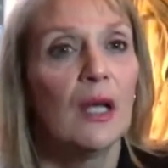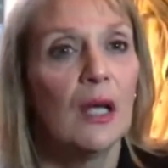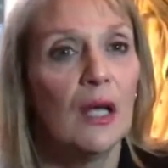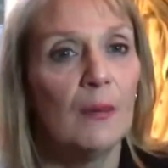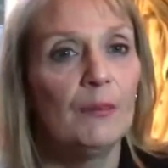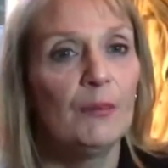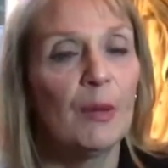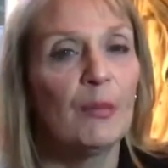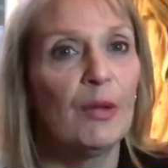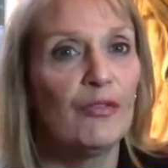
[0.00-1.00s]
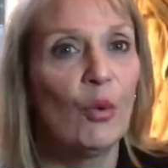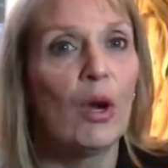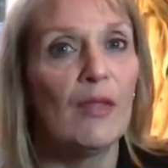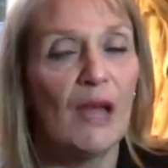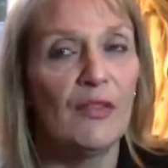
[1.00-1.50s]
But
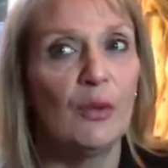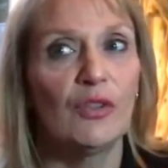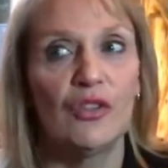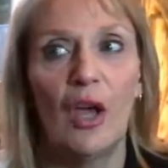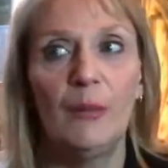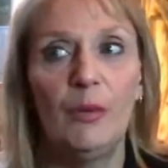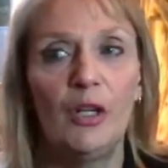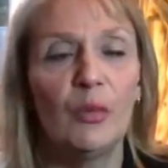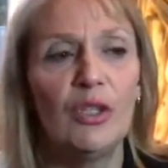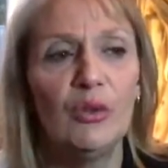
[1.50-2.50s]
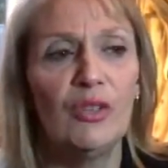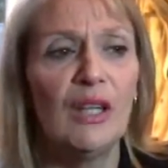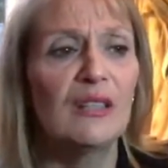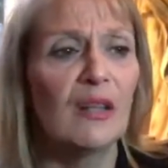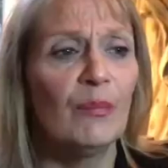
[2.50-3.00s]
before that, there was a time period when you
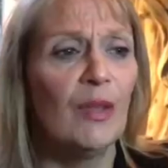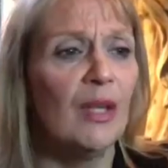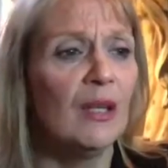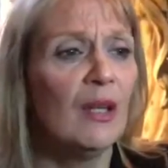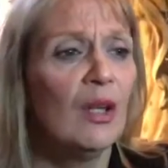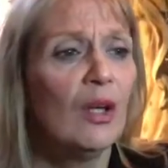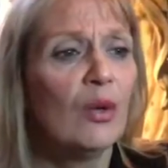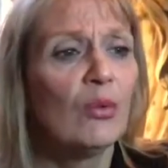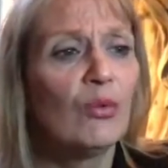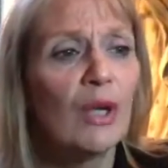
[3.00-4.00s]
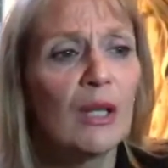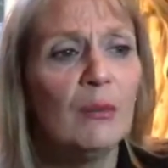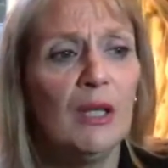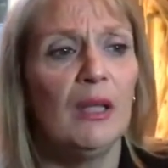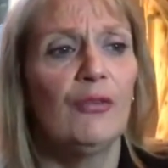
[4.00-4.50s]
did something really
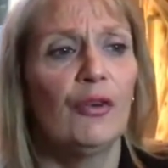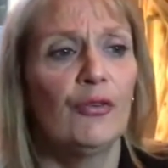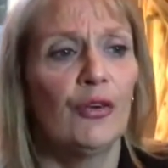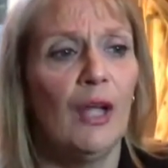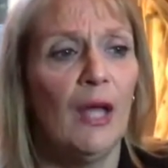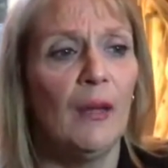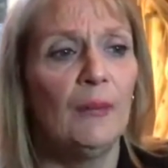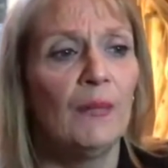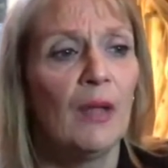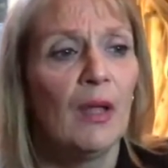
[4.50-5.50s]
meaningful for him.